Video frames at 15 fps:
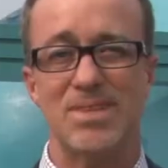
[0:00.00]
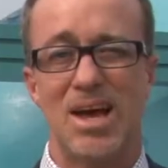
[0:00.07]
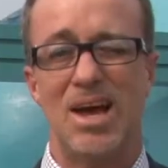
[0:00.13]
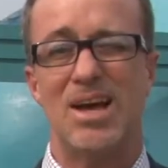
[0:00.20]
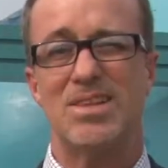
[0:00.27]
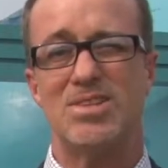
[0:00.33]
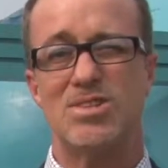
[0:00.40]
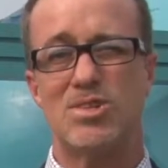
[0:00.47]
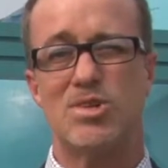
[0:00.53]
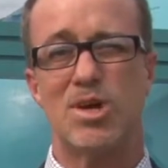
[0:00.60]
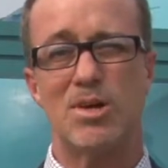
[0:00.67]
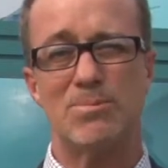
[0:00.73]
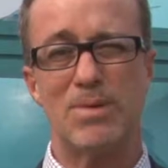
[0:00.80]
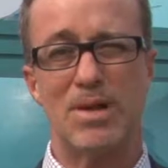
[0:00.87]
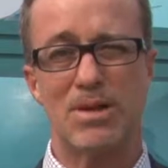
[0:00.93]
Hi, this is
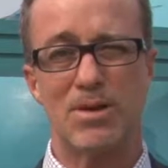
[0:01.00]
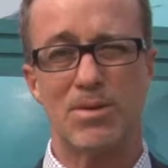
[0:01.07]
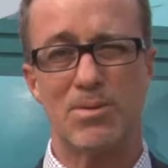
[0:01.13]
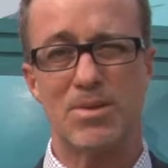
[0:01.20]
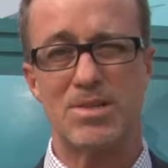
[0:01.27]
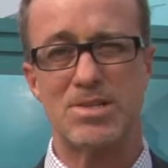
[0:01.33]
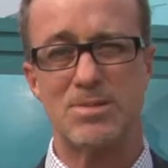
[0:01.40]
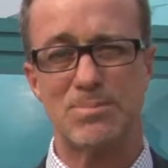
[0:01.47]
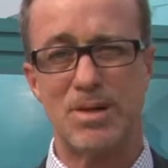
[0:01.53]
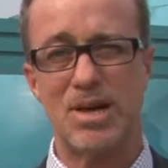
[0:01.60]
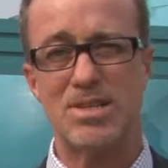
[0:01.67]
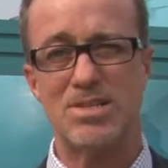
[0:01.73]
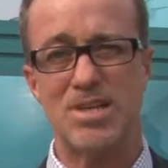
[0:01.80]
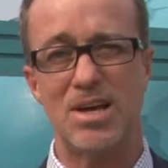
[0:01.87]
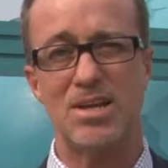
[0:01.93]
John Benninger with the
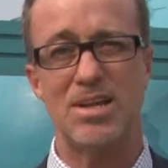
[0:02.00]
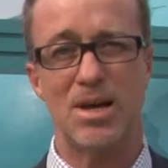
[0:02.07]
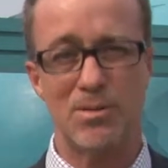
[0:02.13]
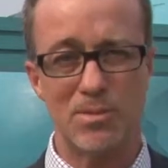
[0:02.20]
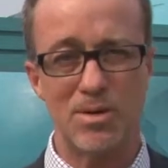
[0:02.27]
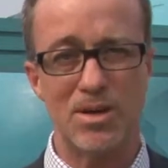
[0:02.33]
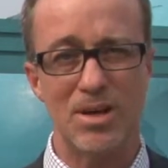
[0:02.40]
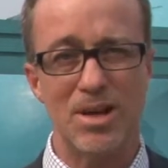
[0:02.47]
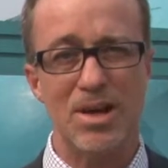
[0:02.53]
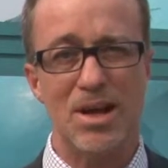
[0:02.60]
Supply Side Network.